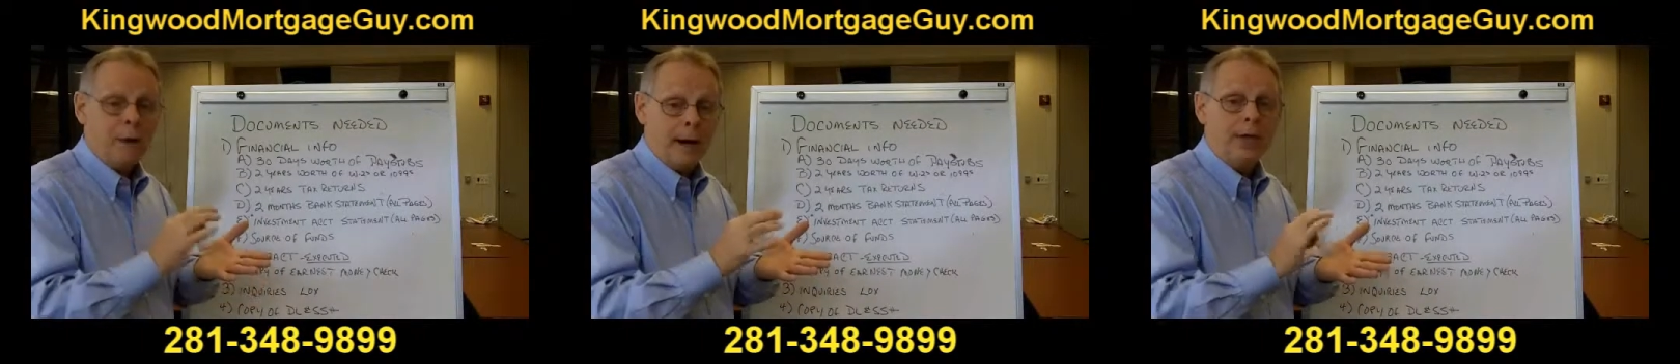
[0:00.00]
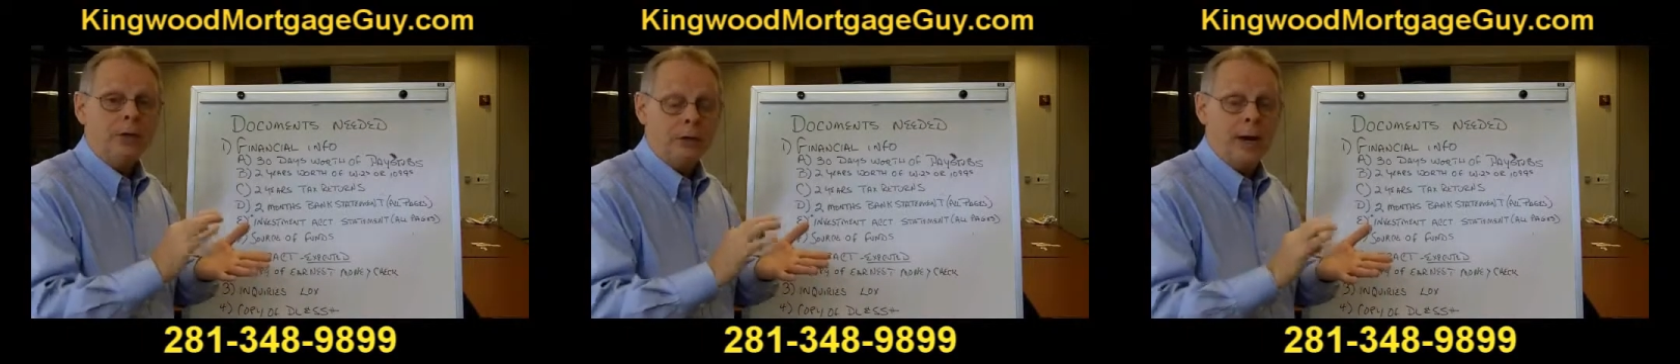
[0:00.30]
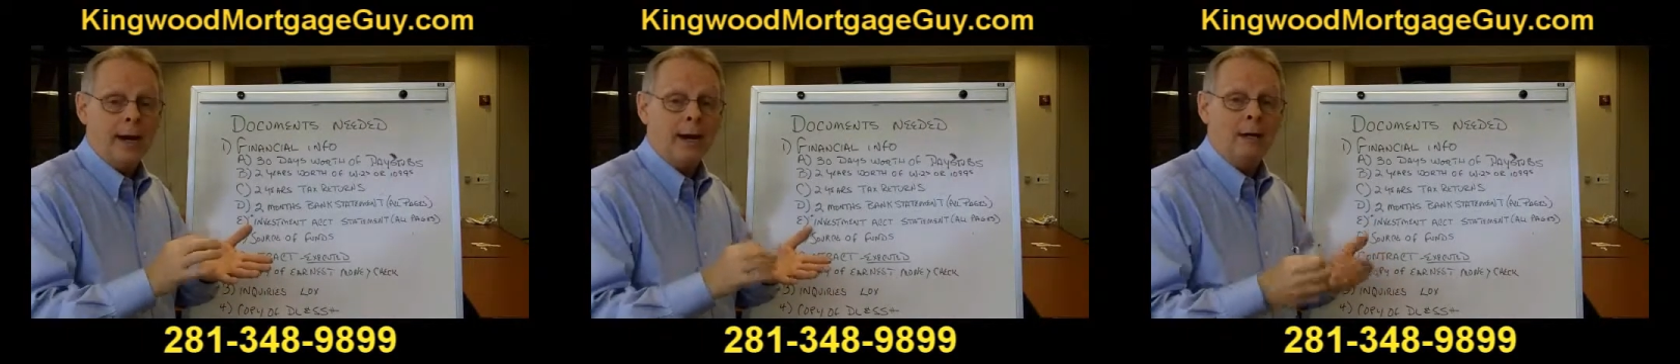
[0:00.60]
you're writing a
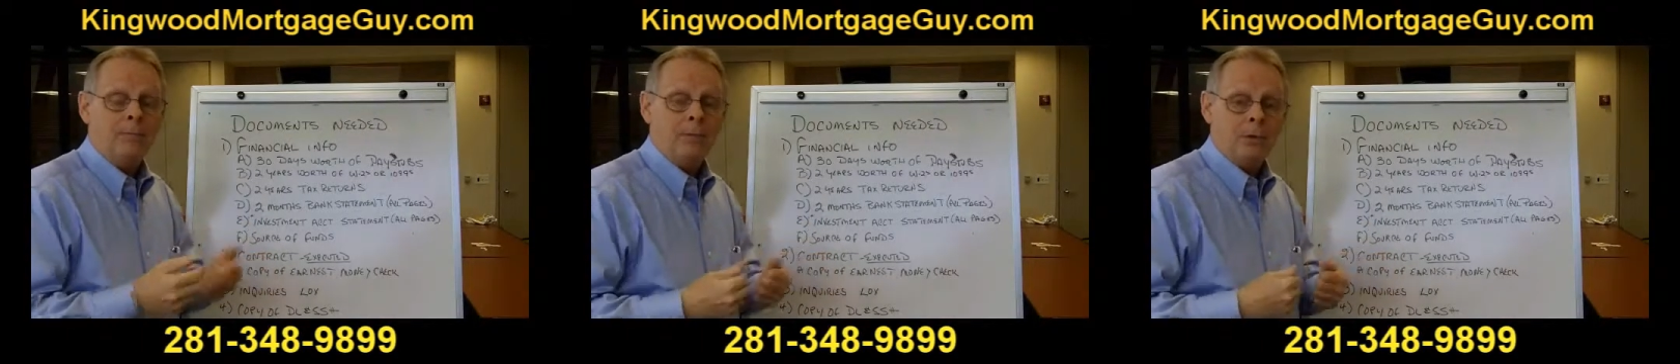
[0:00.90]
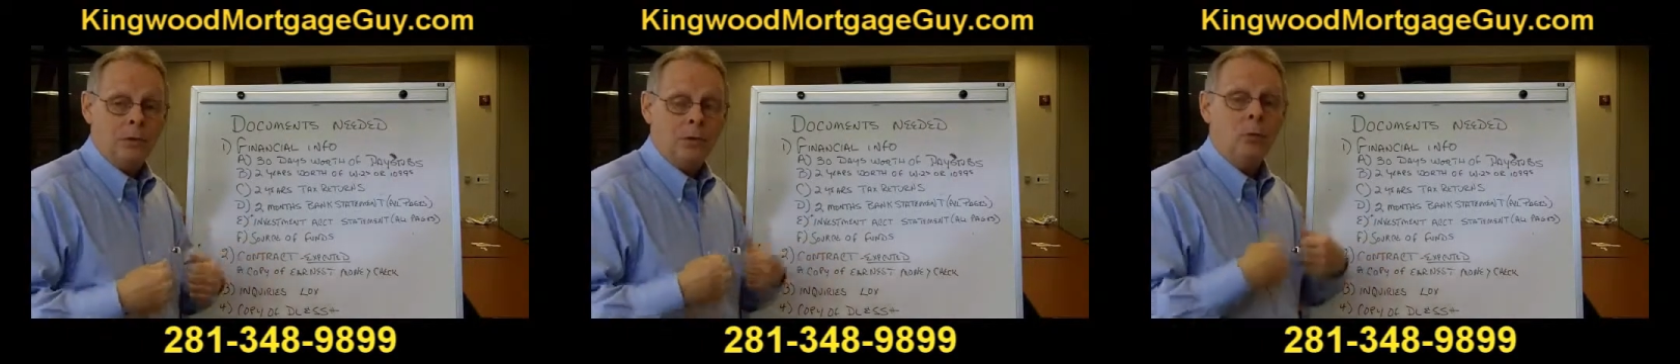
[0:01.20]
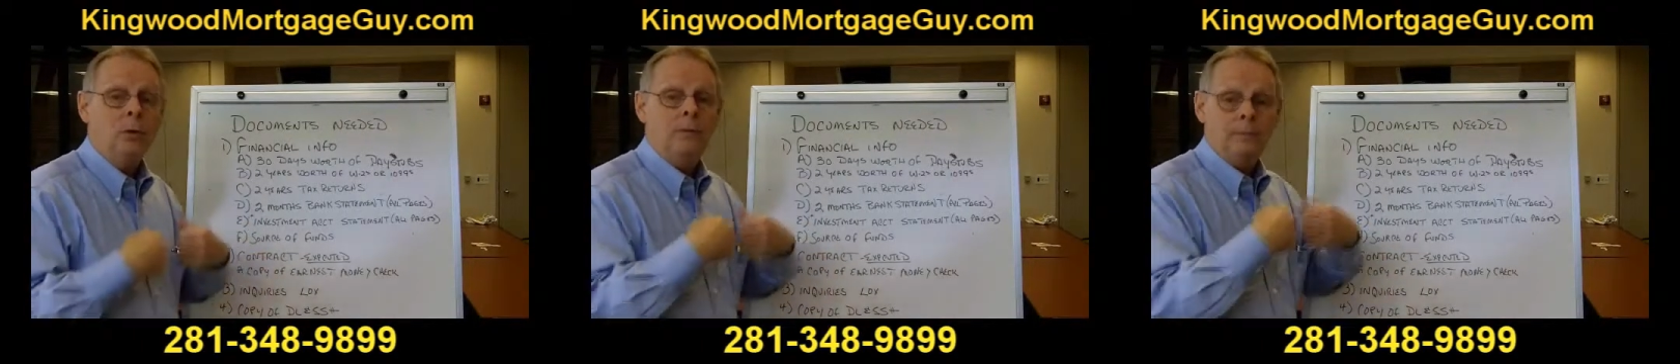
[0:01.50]
check
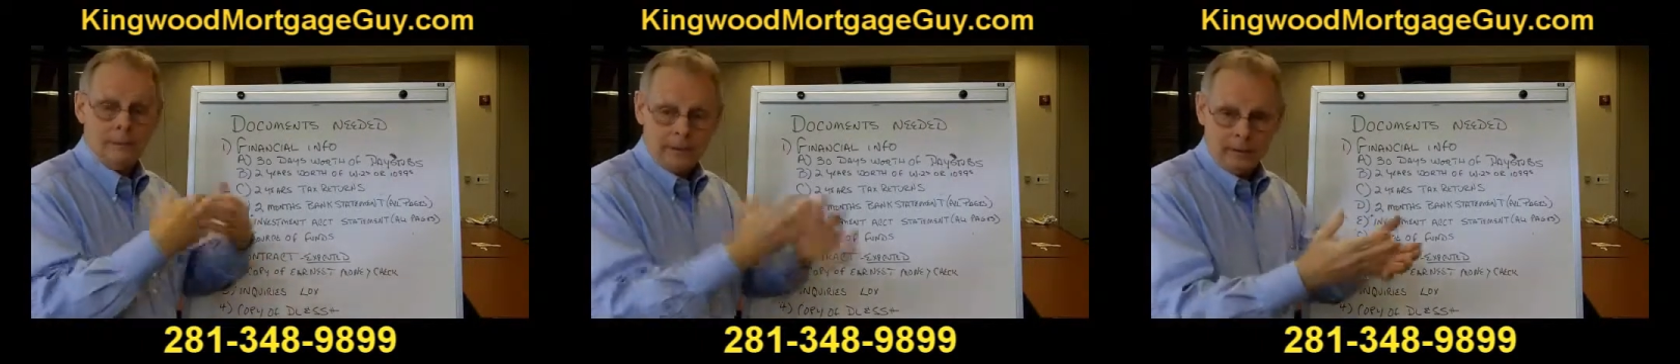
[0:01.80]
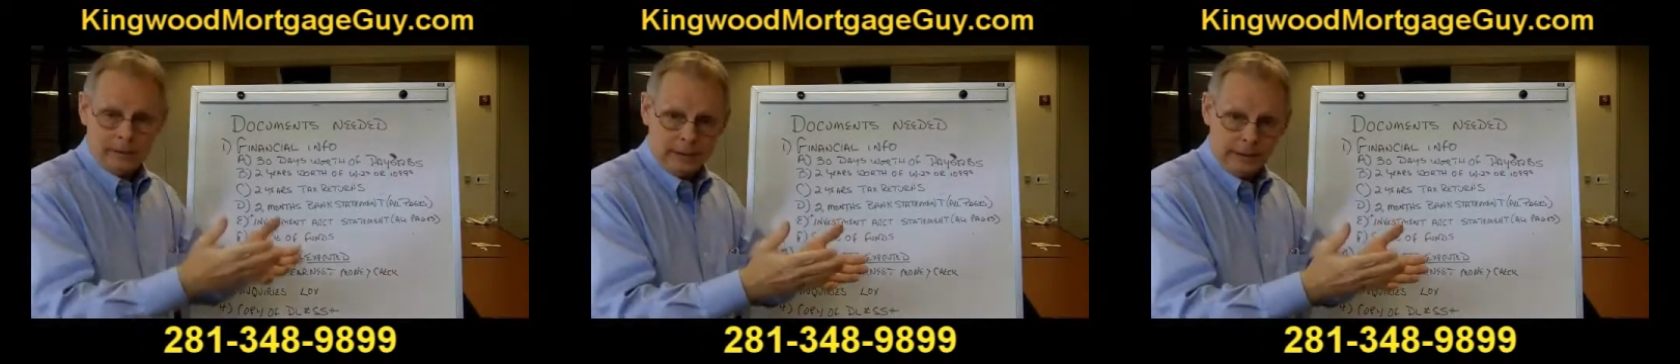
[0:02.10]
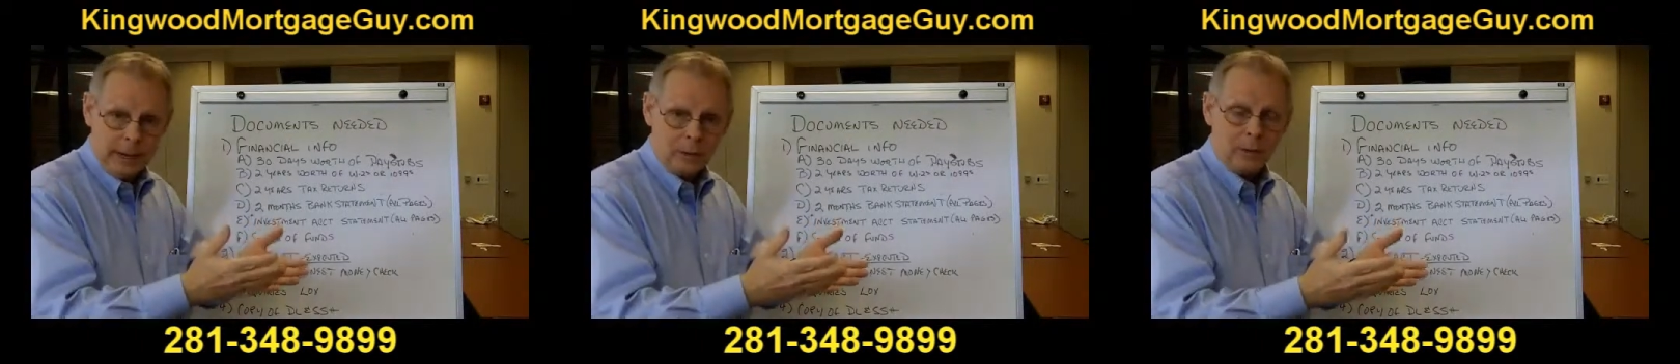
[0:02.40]
to the
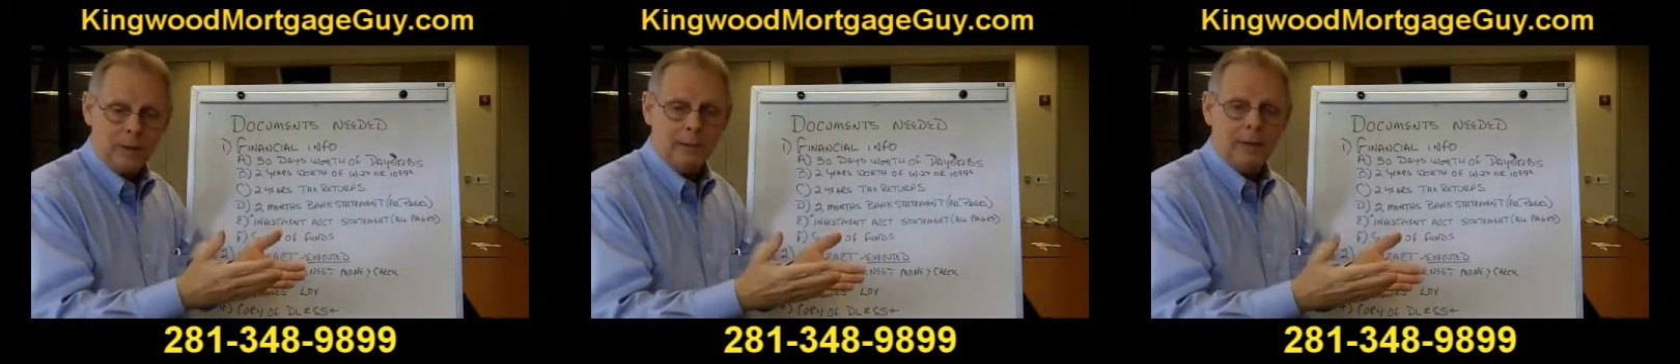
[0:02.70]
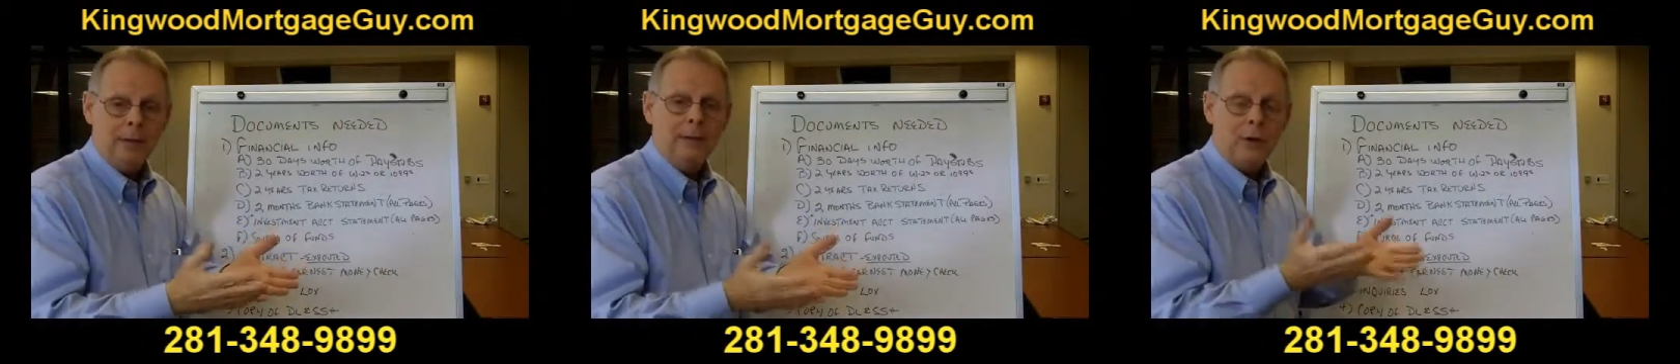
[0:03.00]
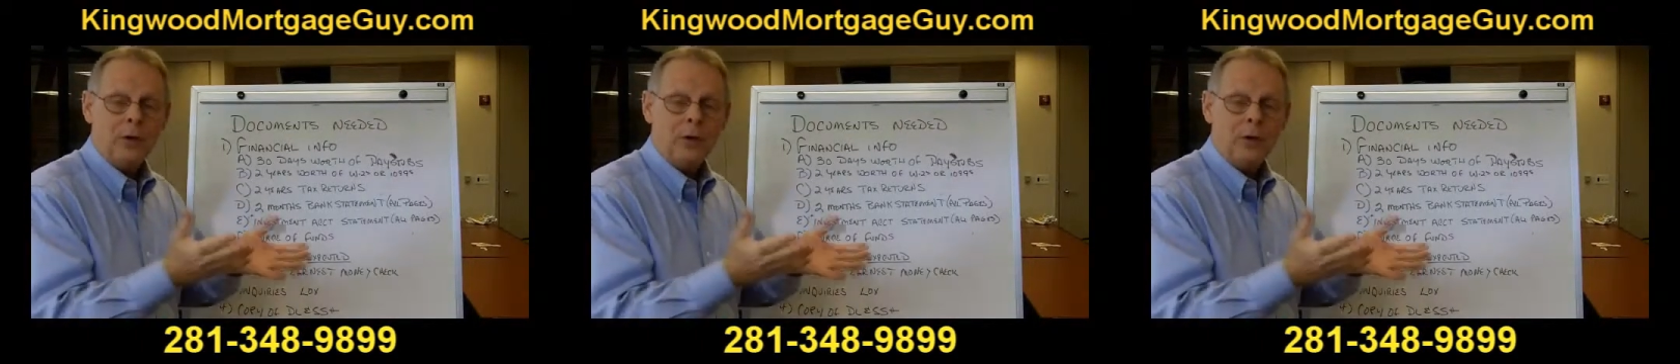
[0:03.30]
title company.